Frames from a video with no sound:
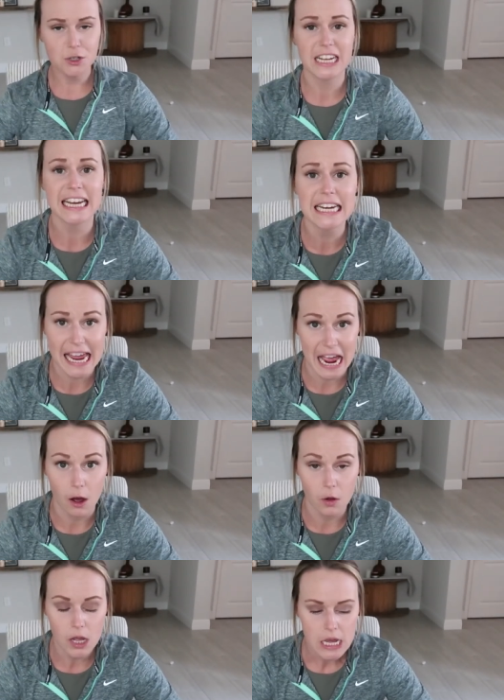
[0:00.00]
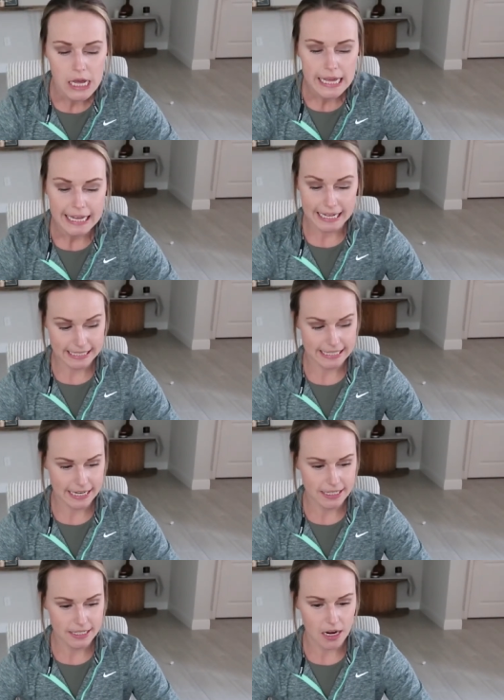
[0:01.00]
routine now
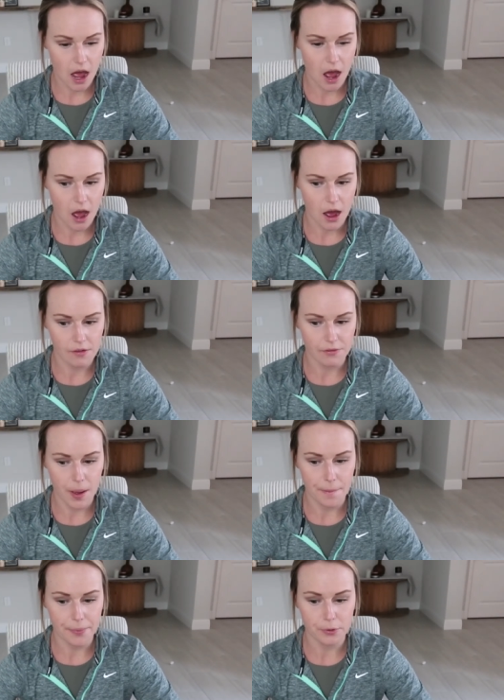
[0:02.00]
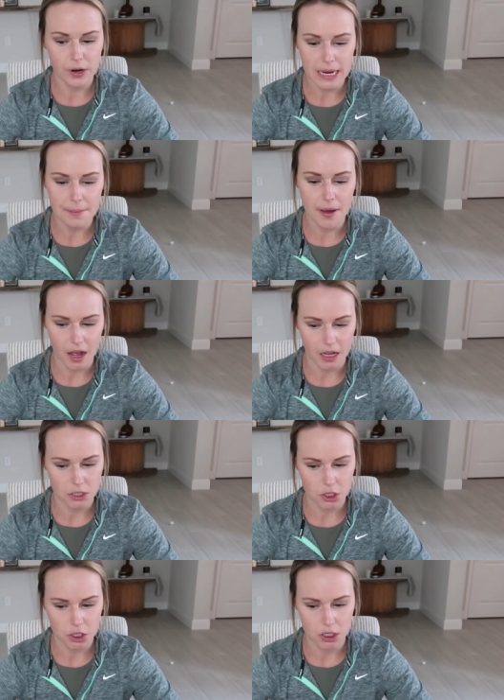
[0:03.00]
consists of pretty
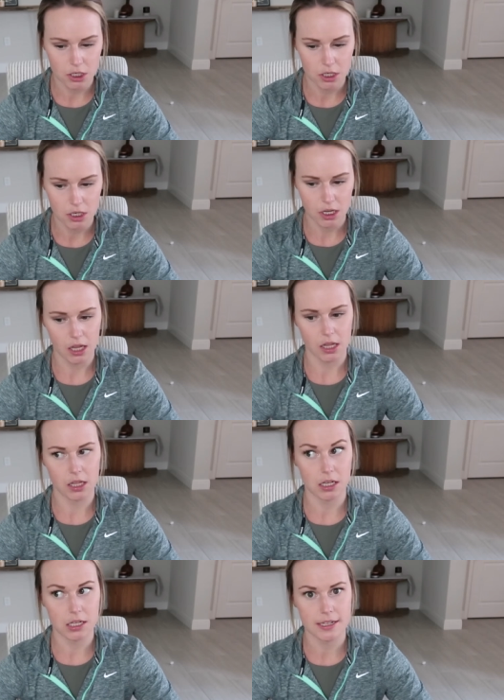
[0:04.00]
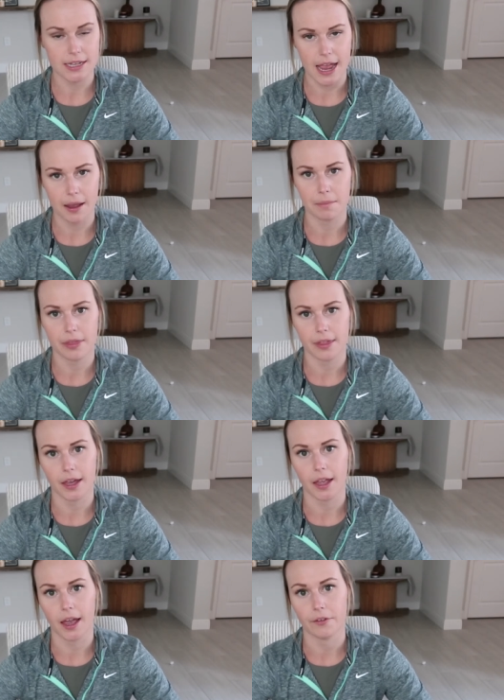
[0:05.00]
much the same
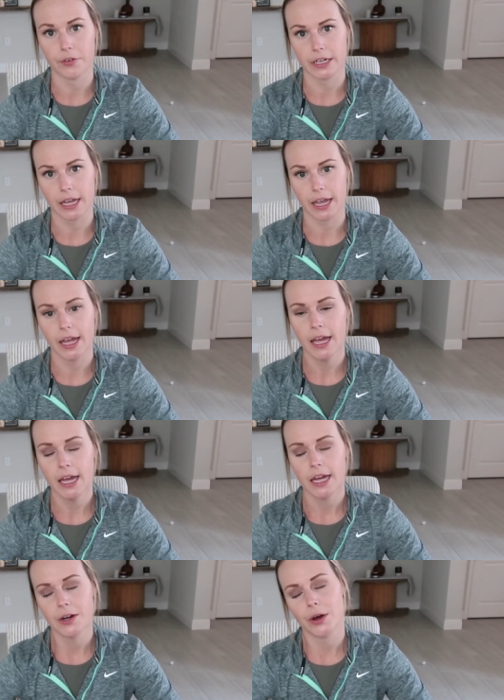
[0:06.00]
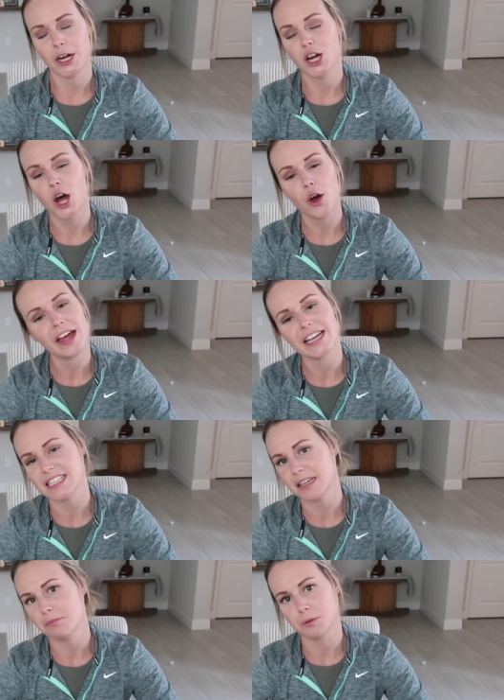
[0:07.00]
thing every day. Now I know
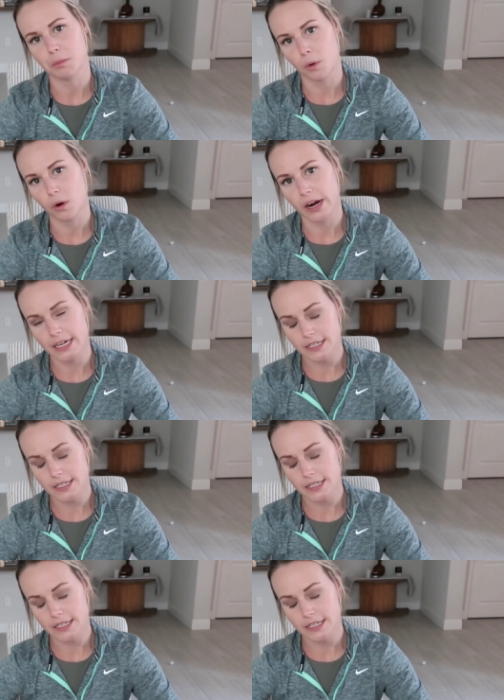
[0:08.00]
that seems boring